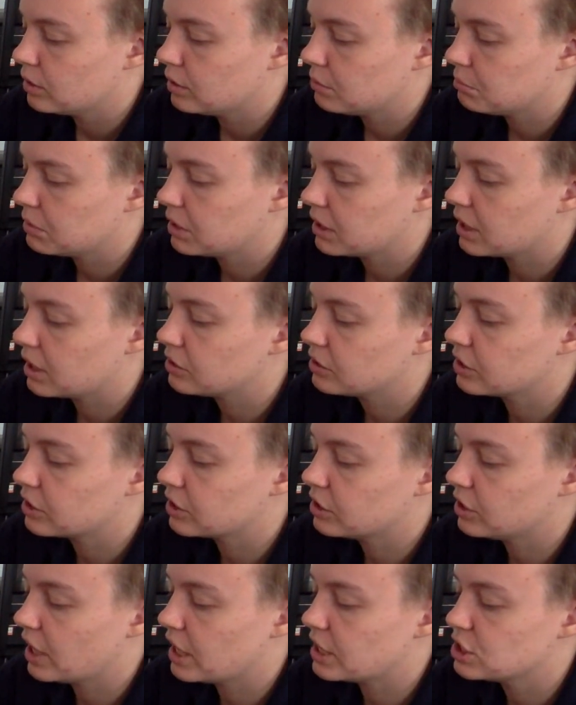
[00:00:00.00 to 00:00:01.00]
I'm going to color
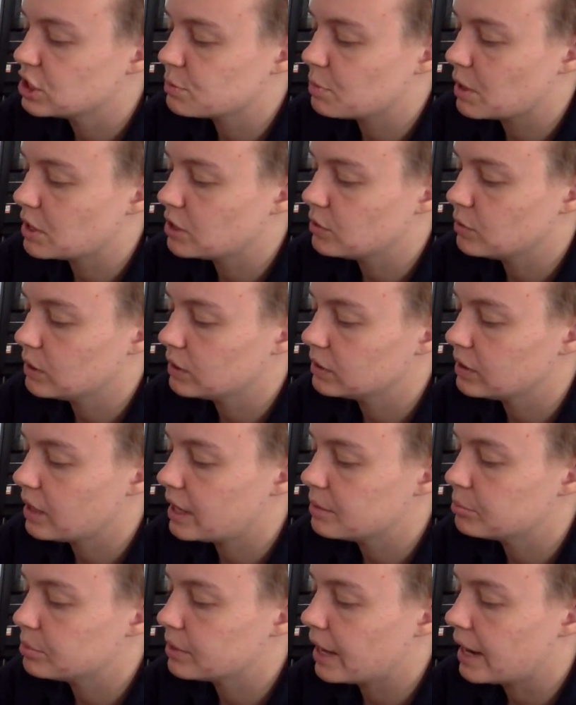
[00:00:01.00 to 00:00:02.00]
it gray just by doing
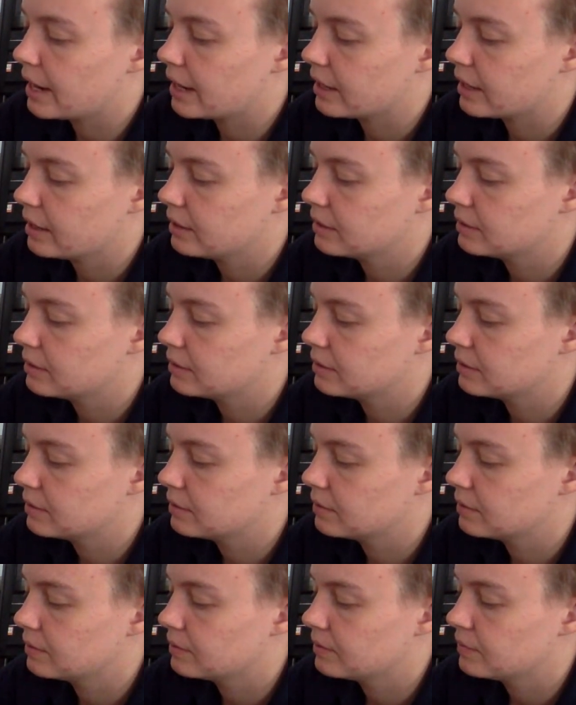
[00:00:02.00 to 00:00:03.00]
light black.
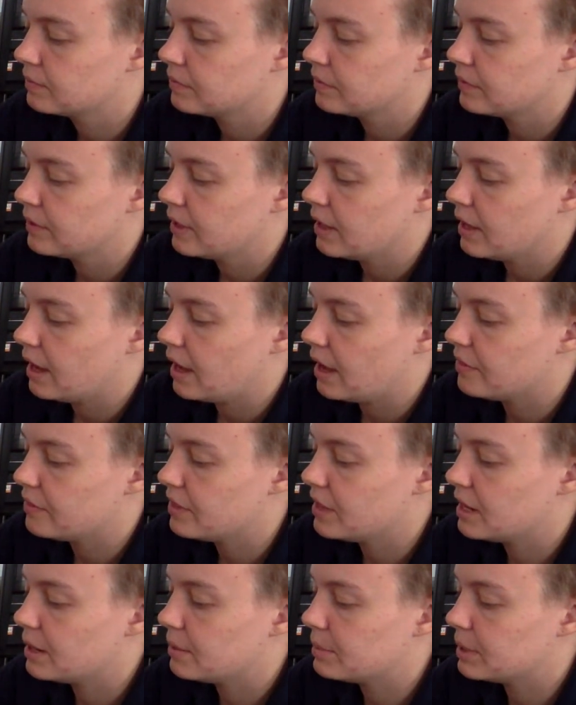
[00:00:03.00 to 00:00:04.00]
And
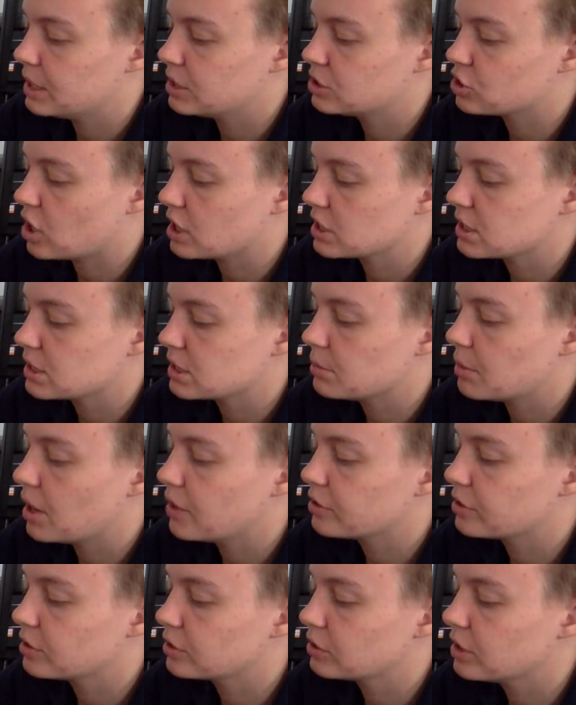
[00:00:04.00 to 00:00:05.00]
then I'm going to draw some
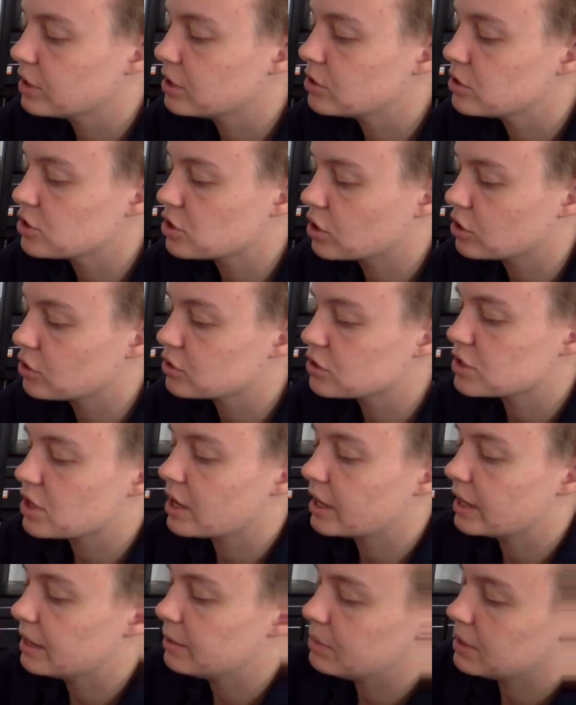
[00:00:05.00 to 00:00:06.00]
other little circles
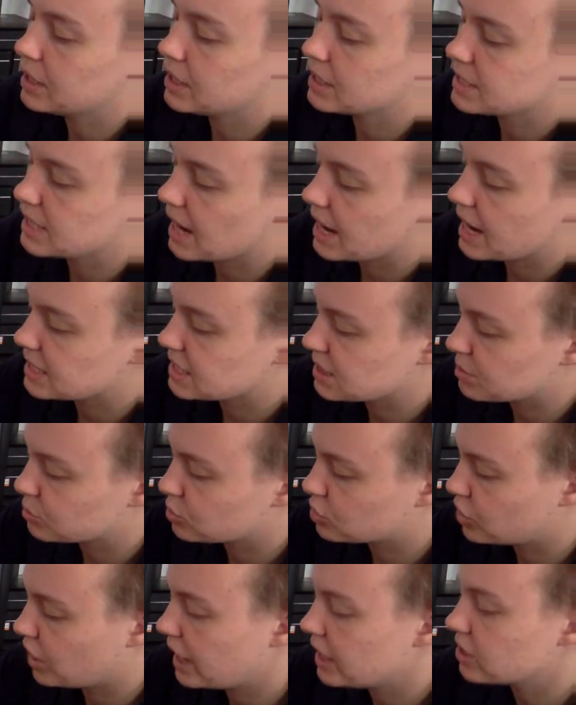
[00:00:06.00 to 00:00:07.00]
on it because it has some
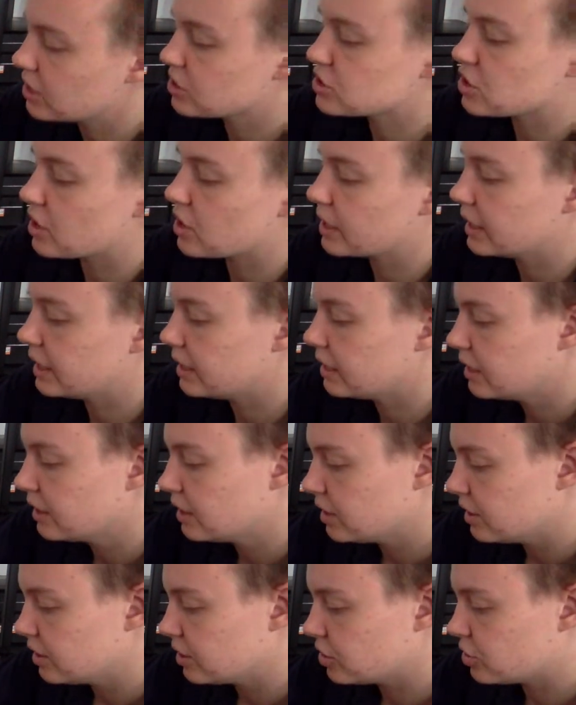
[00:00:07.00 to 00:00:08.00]
craters on it.
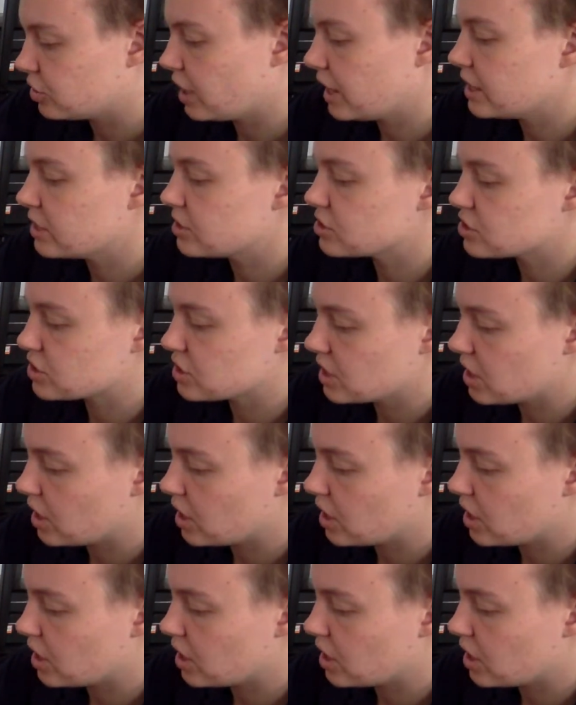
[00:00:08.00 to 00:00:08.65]
Craters